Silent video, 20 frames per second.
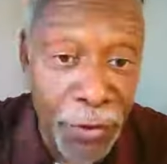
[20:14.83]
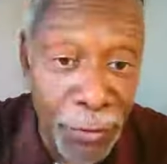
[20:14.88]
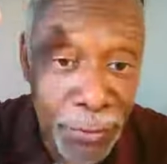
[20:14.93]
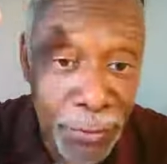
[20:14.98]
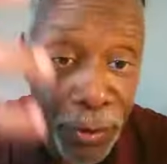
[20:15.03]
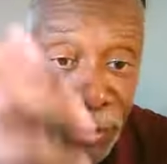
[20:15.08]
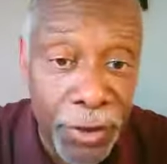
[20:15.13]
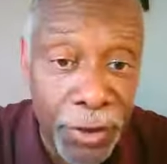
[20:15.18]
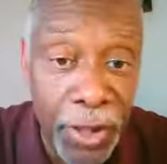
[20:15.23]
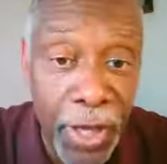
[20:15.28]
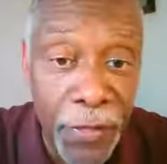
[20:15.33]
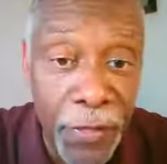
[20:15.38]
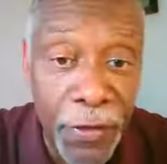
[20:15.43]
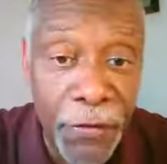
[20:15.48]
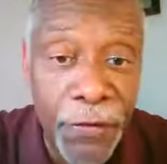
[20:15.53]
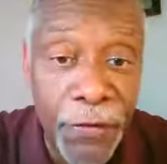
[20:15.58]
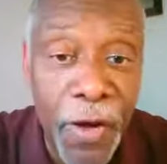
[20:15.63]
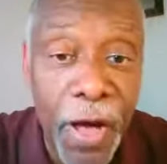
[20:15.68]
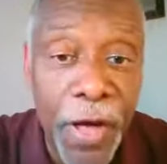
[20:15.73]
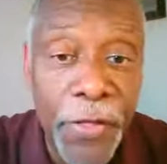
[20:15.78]
of Milcah, and the
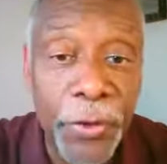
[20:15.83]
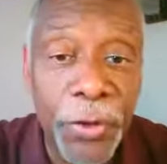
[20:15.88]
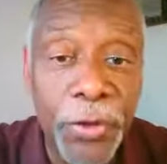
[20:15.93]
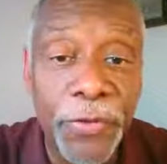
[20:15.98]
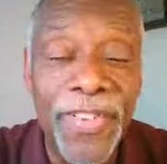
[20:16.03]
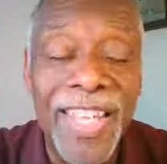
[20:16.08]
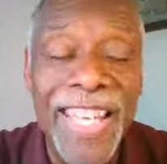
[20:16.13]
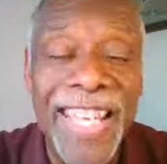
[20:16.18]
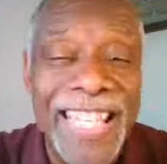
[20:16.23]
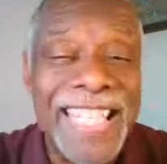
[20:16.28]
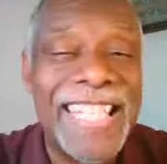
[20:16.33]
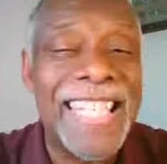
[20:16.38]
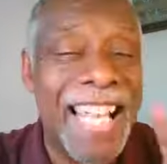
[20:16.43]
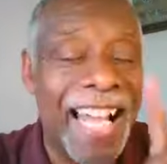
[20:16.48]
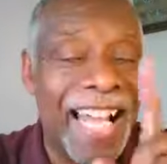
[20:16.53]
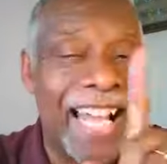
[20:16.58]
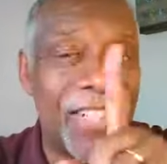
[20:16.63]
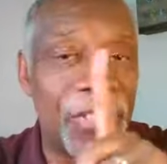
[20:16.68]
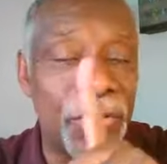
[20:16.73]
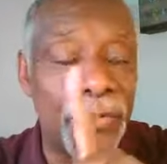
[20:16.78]
father of
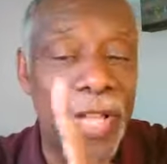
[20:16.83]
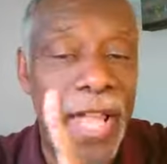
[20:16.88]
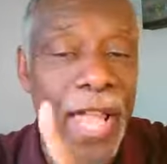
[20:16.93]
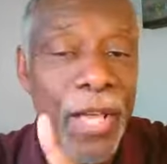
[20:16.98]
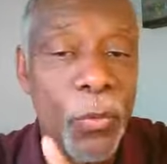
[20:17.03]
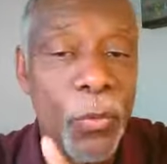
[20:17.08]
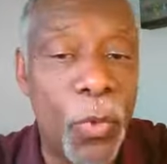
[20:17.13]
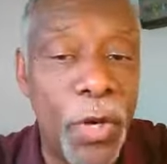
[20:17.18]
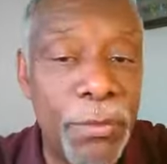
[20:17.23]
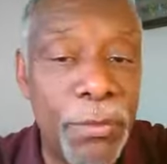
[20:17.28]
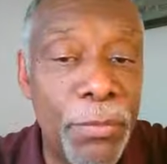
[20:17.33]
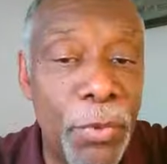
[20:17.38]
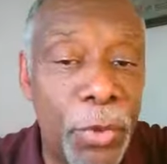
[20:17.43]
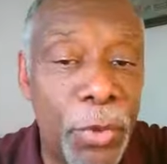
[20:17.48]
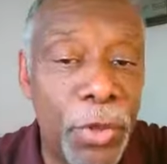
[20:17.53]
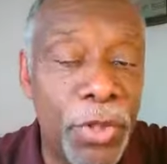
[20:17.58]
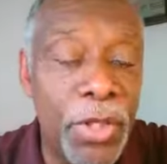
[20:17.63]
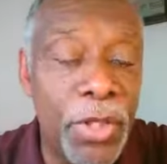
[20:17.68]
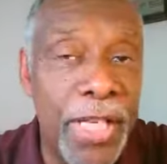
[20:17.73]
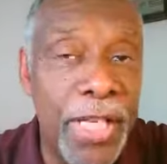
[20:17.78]
Iscah. So they had one
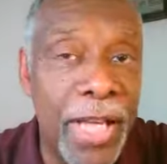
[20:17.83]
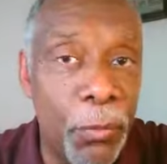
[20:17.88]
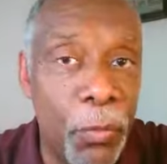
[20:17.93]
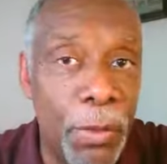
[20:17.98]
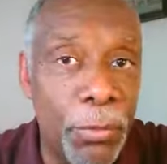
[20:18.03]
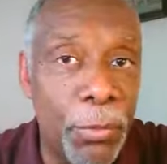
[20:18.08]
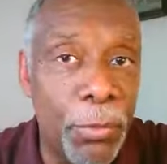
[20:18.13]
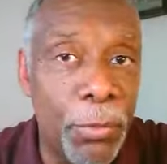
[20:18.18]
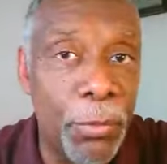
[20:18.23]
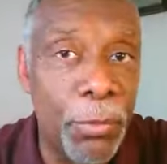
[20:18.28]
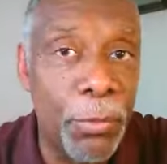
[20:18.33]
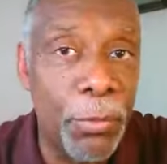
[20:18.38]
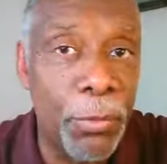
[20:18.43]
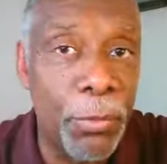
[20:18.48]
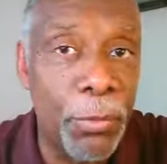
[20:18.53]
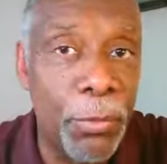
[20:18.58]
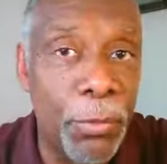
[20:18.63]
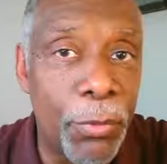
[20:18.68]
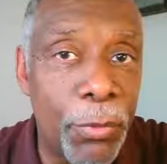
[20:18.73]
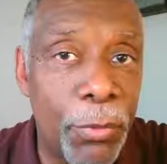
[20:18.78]
more, he had one more.
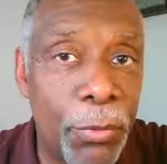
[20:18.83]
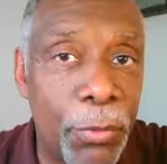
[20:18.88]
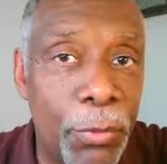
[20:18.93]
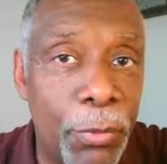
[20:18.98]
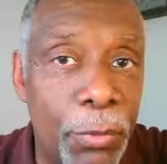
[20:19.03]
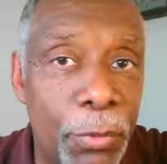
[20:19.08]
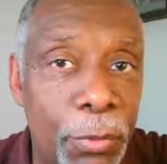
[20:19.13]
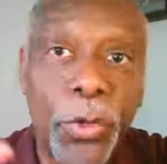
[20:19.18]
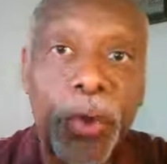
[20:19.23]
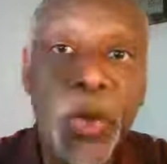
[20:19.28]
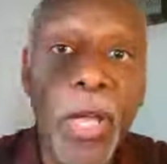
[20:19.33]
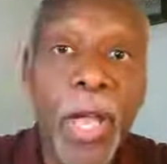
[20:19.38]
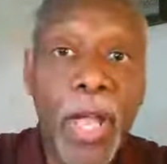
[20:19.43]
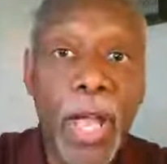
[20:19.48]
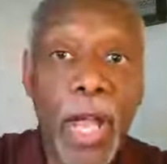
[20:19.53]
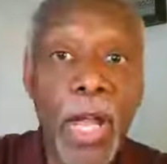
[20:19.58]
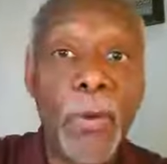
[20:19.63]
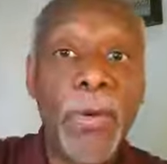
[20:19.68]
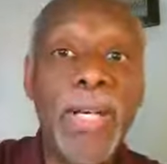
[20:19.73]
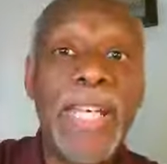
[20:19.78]

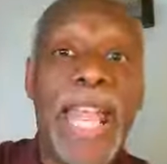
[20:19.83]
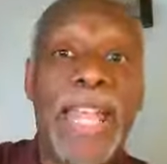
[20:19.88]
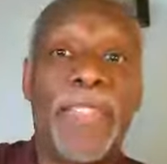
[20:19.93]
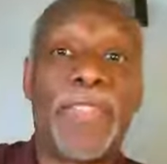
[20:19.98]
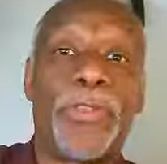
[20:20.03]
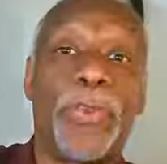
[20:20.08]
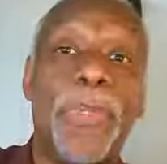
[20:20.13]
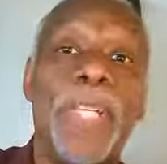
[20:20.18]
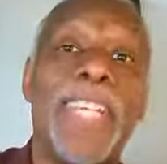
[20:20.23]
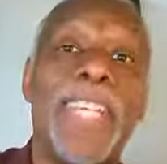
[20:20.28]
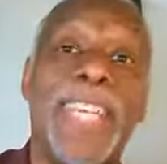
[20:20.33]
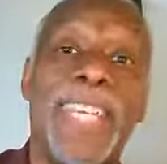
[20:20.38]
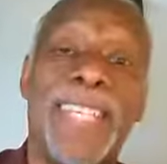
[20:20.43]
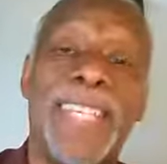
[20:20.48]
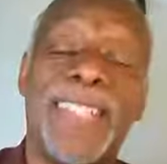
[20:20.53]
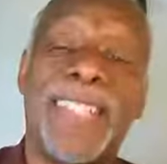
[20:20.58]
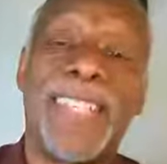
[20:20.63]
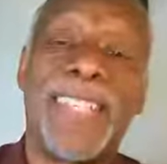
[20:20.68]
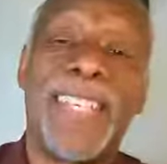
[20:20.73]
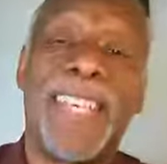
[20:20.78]
Haran had three
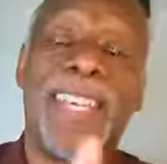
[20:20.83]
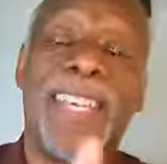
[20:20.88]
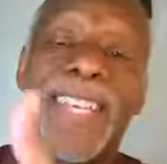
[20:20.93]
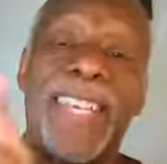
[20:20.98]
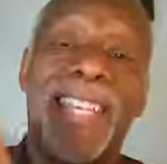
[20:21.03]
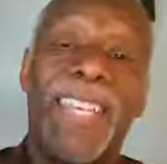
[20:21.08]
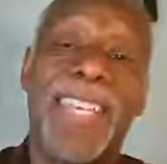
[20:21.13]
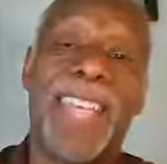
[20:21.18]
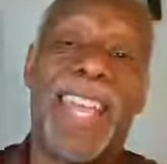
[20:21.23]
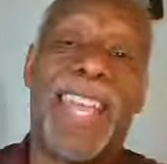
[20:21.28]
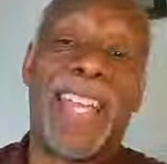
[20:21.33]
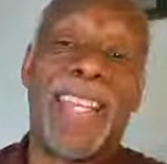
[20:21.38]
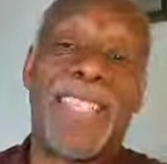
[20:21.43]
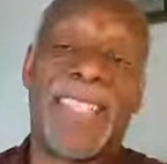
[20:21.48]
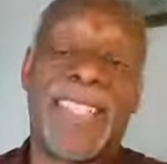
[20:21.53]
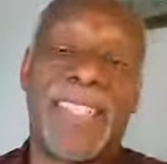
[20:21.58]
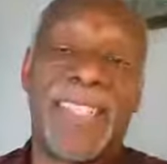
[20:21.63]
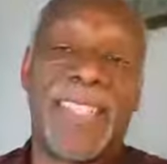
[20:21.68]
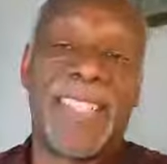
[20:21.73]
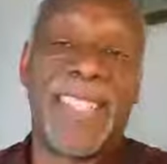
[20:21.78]
kids. He
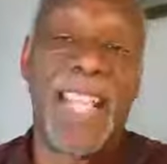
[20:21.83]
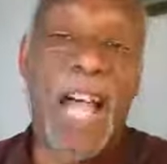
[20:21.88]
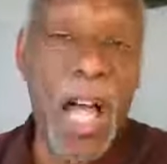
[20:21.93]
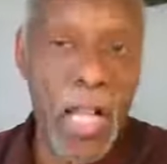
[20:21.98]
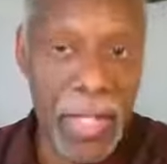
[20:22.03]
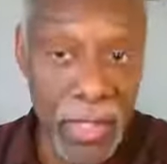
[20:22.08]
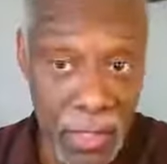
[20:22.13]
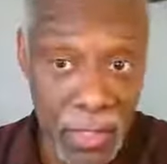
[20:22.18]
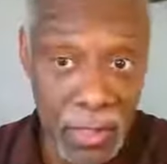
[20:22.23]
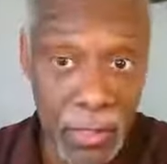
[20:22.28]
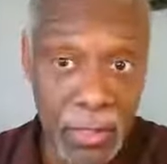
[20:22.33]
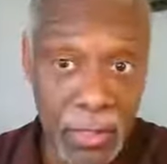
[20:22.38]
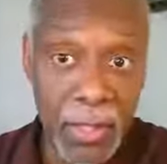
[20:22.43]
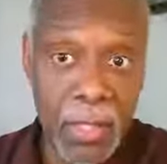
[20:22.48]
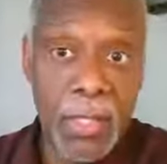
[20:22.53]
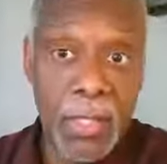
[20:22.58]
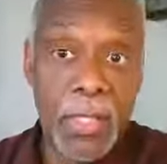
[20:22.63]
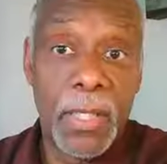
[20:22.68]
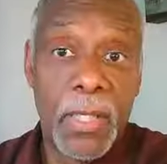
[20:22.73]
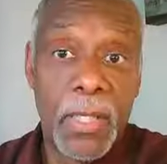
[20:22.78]
has Lot,
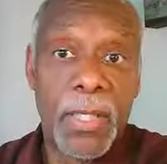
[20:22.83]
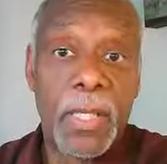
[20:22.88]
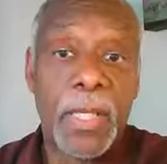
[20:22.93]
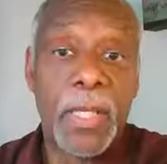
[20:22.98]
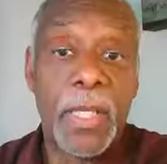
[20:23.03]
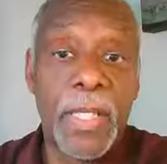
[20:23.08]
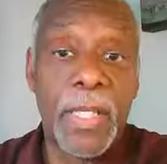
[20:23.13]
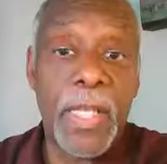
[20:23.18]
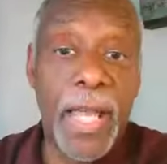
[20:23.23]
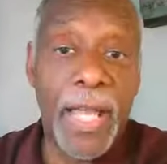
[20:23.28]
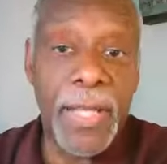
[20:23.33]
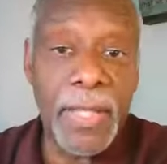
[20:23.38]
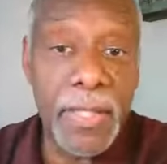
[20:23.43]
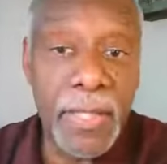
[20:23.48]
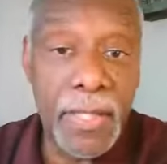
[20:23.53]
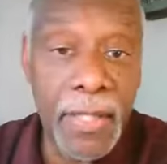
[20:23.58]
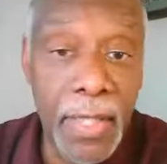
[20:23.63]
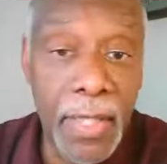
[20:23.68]
he has